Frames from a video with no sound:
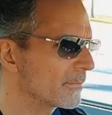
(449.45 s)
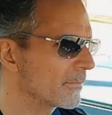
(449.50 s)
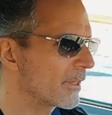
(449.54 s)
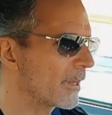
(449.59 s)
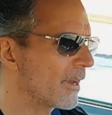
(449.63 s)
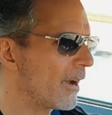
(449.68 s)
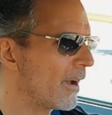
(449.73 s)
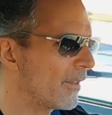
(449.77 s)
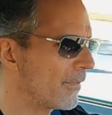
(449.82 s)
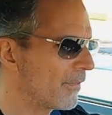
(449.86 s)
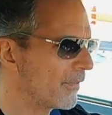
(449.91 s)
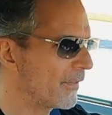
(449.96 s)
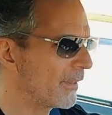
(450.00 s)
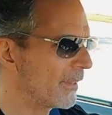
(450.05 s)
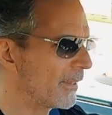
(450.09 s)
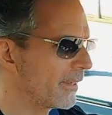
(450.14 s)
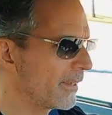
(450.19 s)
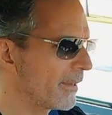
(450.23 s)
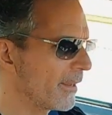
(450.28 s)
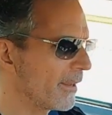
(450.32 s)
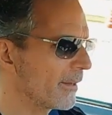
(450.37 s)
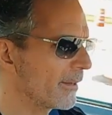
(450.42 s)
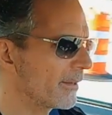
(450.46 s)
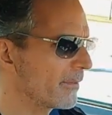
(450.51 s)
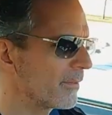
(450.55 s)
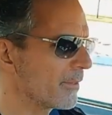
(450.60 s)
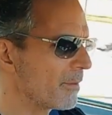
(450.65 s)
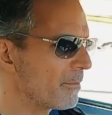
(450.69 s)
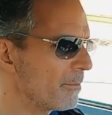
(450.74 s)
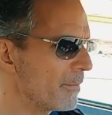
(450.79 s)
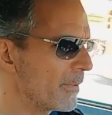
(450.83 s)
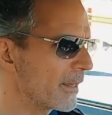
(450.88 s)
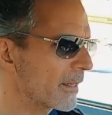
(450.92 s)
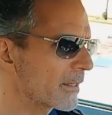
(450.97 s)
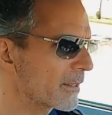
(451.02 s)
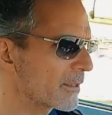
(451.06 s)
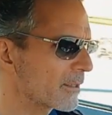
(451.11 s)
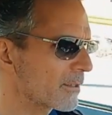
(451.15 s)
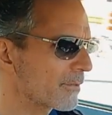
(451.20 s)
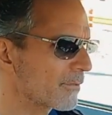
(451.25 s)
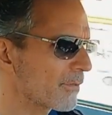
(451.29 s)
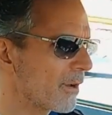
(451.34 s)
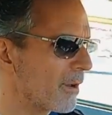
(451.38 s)
got the
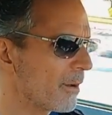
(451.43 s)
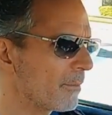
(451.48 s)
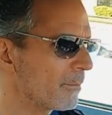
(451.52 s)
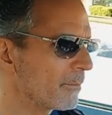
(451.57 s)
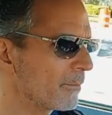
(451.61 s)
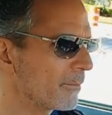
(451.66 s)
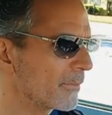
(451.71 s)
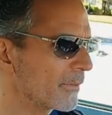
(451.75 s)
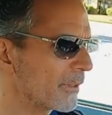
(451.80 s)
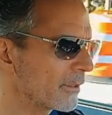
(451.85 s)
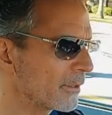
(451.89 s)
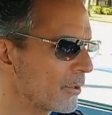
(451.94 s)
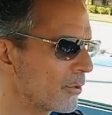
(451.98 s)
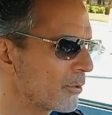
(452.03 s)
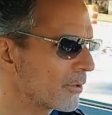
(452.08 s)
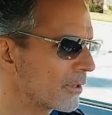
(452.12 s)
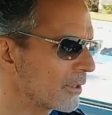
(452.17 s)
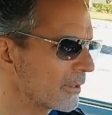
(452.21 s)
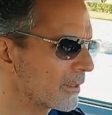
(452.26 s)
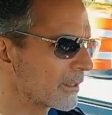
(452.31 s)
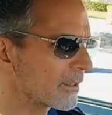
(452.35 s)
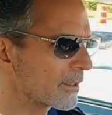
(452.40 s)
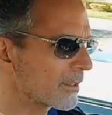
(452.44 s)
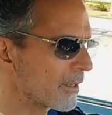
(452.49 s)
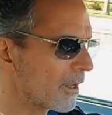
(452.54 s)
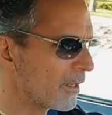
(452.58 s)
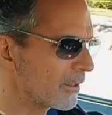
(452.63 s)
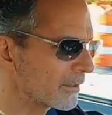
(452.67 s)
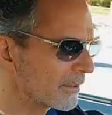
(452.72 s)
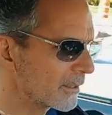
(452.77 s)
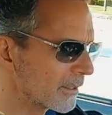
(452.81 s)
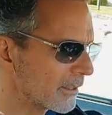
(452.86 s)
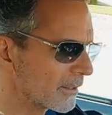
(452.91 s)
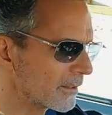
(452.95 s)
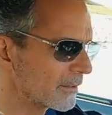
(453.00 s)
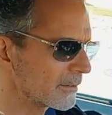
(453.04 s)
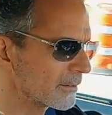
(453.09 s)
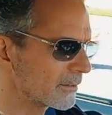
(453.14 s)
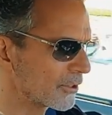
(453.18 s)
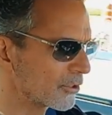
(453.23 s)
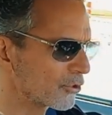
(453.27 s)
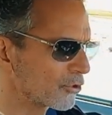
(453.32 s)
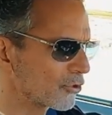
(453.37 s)
mix from the local Axalta
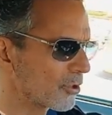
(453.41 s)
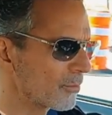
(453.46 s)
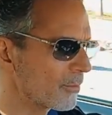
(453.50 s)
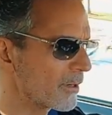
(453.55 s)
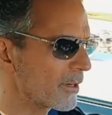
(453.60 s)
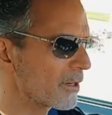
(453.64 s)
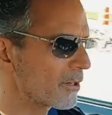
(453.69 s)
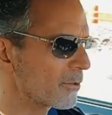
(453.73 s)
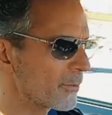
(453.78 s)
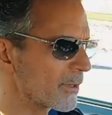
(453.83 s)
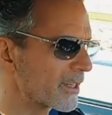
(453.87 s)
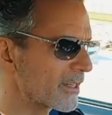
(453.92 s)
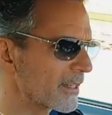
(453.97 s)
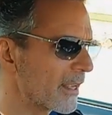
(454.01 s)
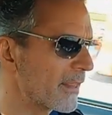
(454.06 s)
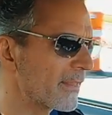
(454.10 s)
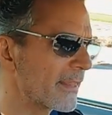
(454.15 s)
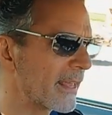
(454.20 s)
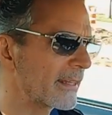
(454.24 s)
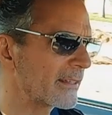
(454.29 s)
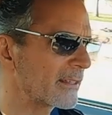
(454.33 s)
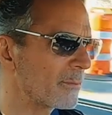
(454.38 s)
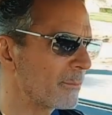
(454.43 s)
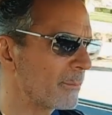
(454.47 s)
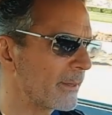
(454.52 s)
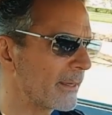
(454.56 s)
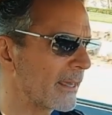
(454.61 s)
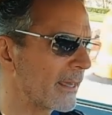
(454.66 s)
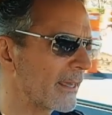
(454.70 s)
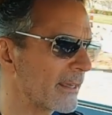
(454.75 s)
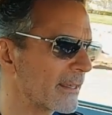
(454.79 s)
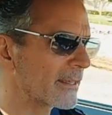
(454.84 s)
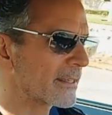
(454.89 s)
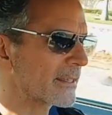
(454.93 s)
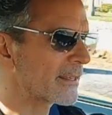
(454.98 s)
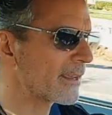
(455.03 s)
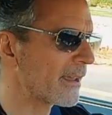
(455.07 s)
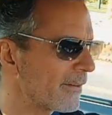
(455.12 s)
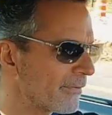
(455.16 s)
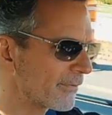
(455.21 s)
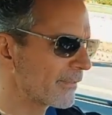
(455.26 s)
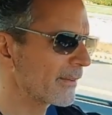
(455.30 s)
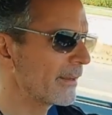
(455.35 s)
distributor. We sent that to
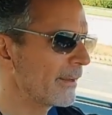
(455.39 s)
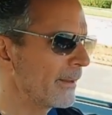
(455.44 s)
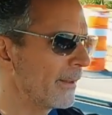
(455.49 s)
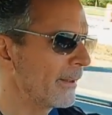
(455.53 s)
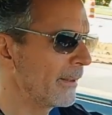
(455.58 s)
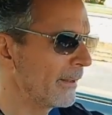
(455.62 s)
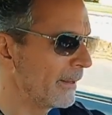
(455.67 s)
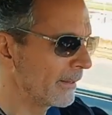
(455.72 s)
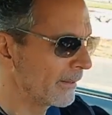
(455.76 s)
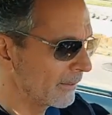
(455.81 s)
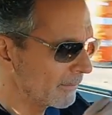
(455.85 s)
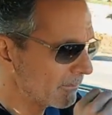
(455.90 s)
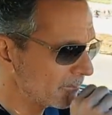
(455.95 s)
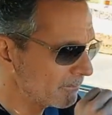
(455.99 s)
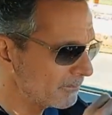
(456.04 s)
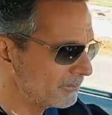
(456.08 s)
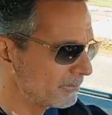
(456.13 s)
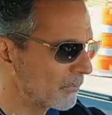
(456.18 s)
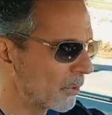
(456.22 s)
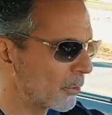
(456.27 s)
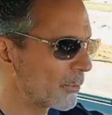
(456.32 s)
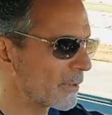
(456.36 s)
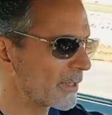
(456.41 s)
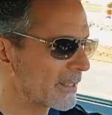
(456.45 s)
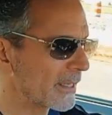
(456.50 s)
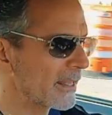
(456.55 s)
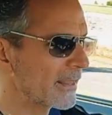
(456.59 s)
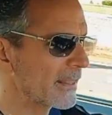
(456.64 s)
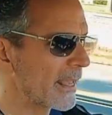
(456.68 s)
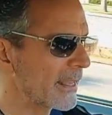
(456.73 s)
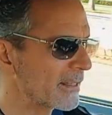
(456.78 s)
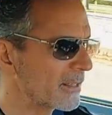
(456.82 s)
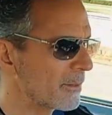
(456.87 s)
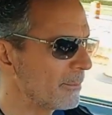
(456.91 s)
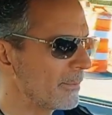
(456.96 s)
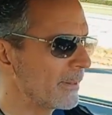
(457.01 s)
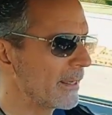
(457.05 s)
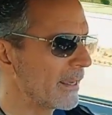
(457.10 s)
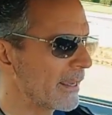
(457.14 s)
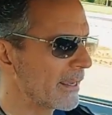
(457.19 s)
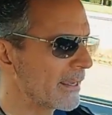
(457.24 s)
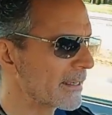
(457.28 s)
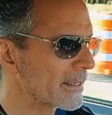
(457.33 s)
BASF. We sent that to
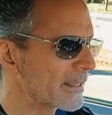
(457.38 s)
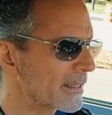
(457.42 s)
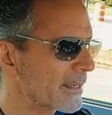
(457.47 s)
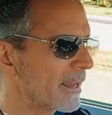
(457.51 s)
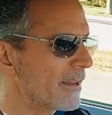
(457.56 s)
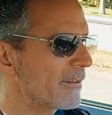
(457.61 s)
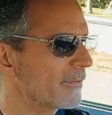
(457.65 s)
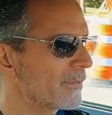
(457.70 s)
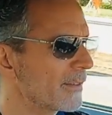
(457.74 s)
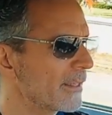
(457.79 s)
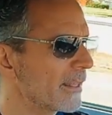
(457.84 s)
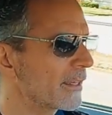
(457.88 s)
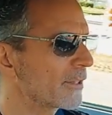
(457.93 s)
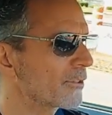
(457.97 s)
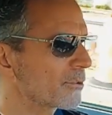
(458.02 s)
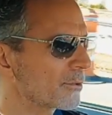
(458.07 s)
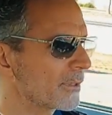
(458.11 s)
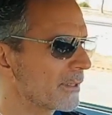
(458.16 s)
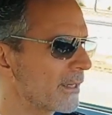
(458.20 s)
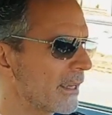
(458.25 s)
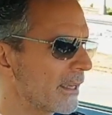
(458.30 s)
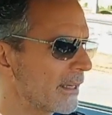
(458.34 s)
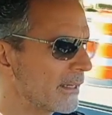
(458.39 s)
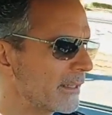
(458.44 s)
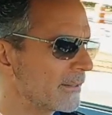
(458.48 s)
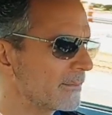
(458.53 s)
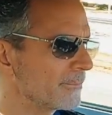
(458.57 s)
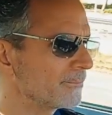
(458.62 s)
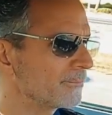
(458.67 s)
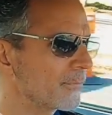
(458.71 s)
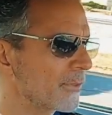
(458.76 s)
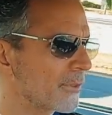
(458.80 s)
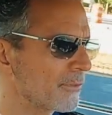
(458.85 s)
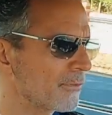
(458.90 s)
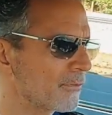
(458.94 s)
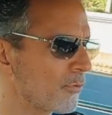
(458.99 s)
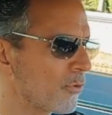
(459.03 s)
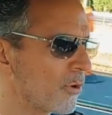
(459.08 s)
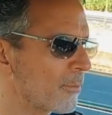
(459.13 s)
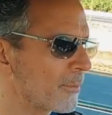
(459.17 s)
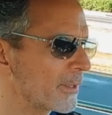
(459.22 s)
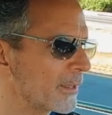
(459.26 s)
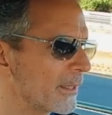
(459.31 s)
BASF, and they created the
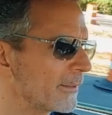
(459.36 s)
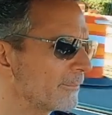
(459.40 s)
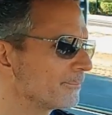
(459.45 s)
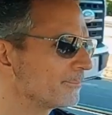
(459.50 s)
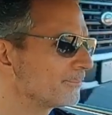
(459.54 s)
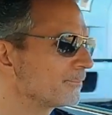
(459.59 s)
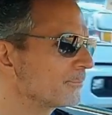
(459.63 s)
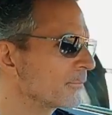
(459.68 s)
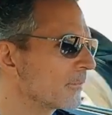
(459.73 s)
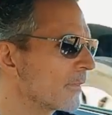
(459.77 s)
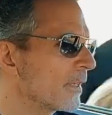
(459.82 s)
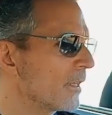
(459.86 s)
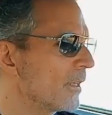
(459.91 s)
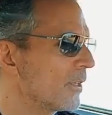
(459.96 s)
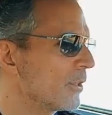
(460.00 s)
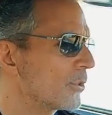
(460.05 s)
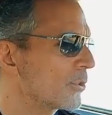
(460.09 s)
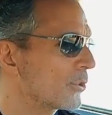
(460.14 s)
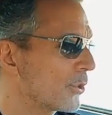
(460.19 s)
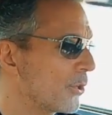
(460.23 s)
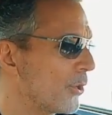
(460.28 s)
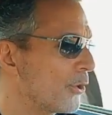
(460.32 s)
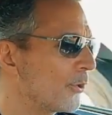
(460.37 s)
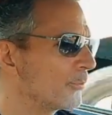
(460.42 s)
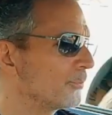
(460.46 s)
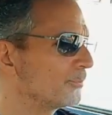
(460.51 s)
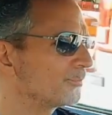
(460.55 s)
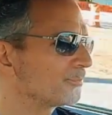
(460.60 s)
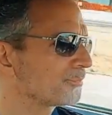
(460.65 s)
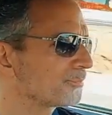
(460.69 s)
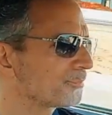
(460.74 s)
formula. So